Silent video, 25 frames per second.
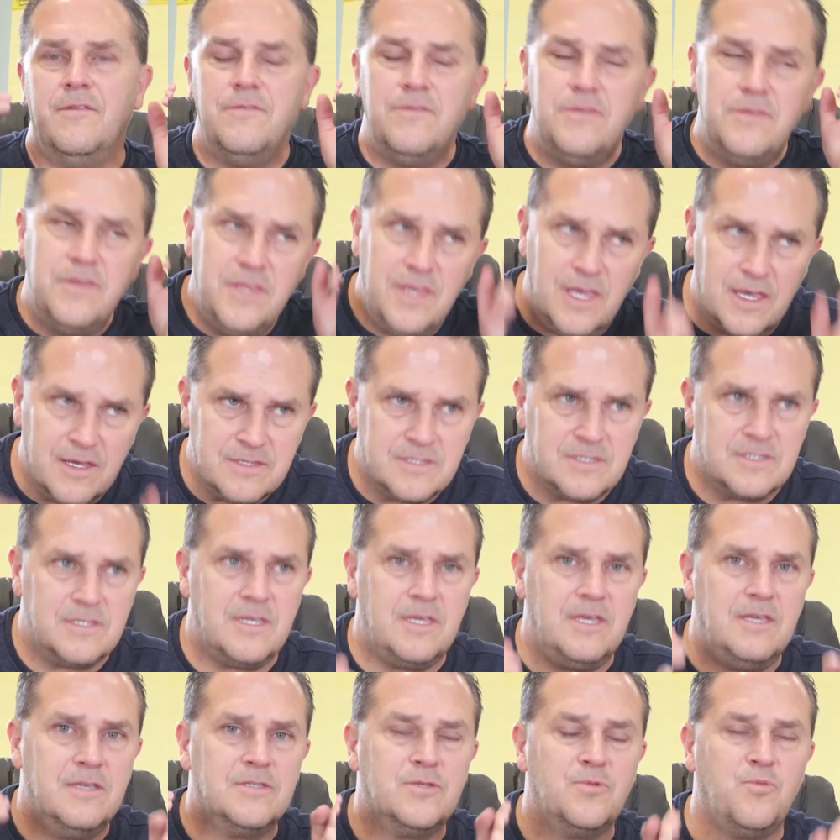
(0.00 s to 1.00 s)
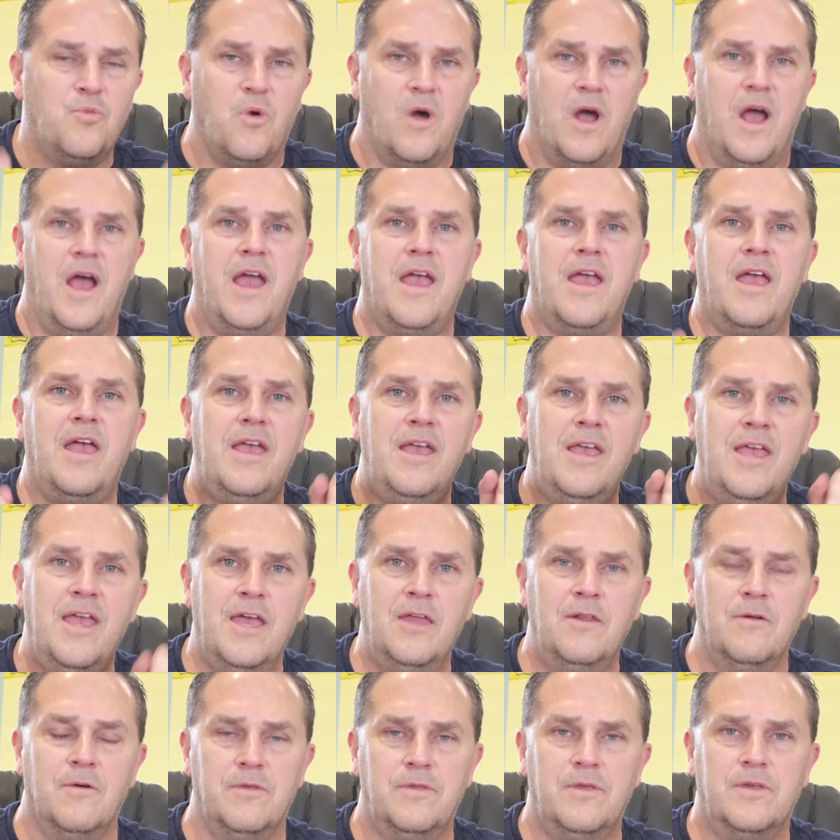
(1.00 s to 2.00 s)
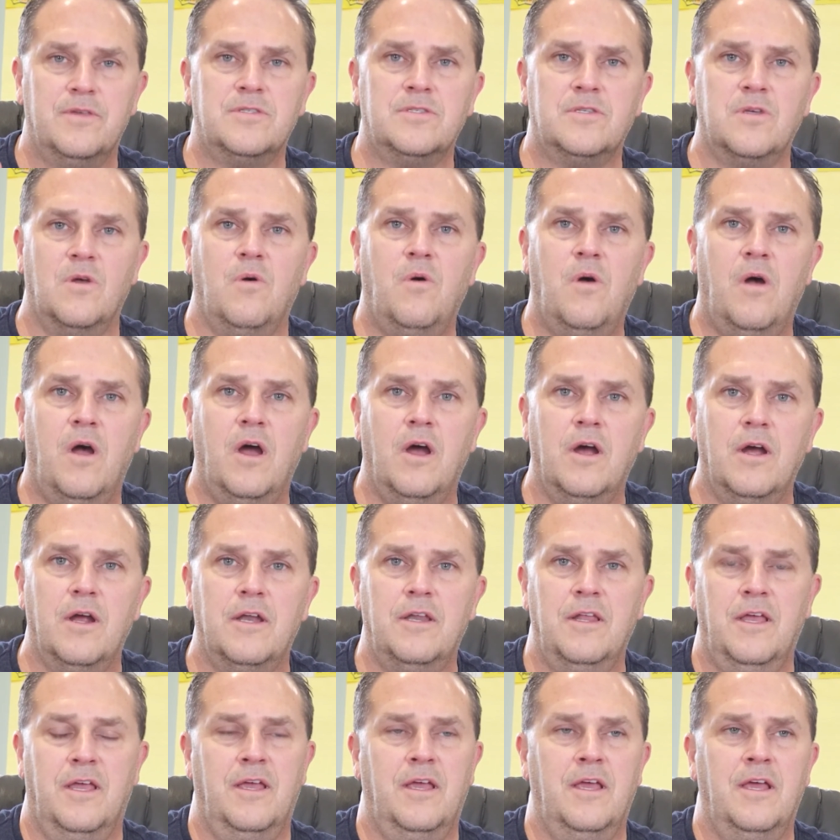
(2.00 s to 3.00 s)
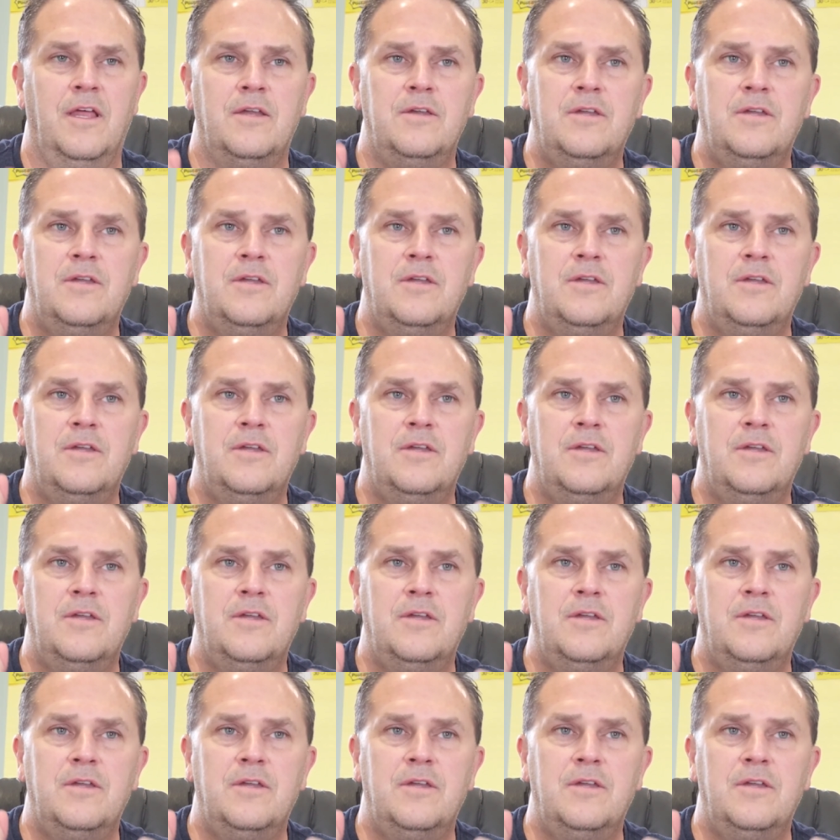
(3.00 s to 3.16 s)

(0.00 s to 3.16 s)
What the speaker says: This is why I hit on this so hard,